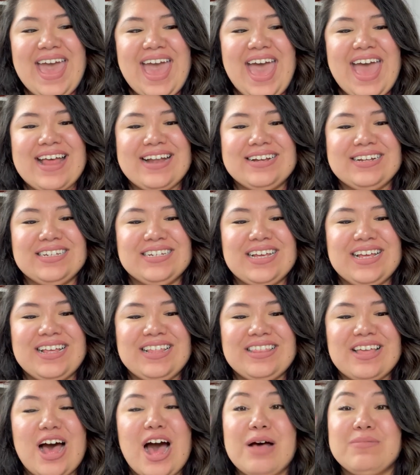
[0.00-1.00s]
and
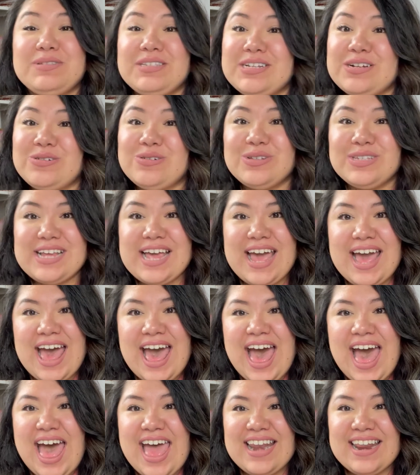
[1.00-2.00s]
the obstacles I
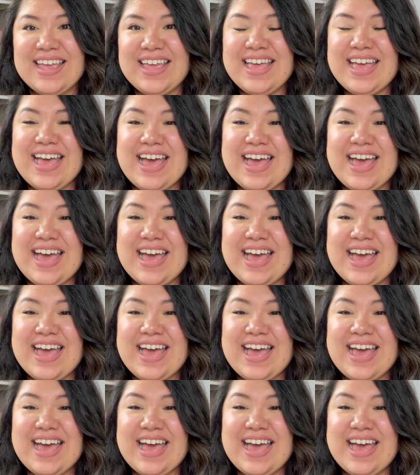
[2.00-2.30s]
had,